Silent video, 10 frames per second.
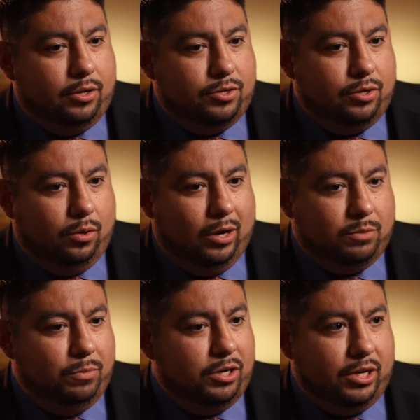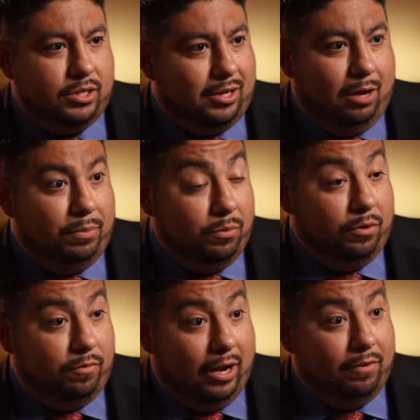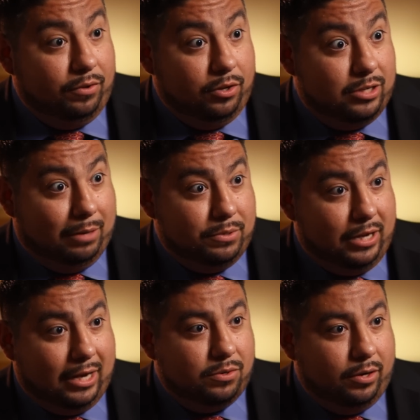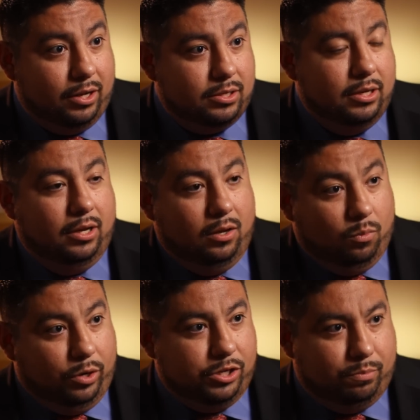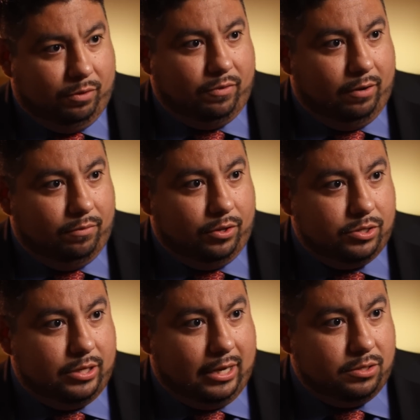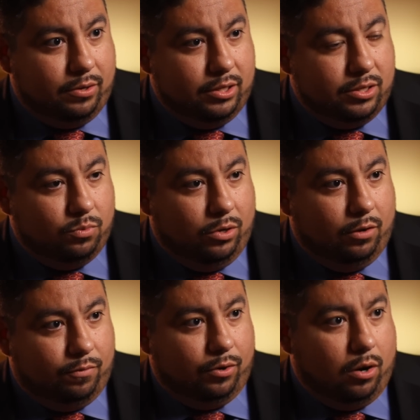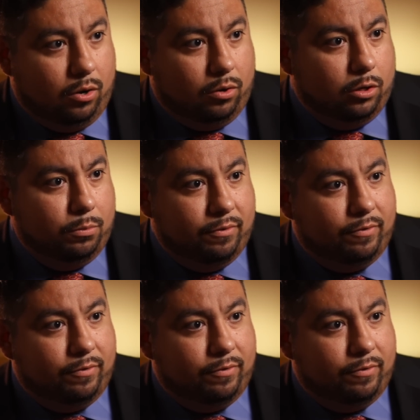So as much as a company would fight for those types of tax credits, we should be fighting for those tax credits as well for our Oklahoma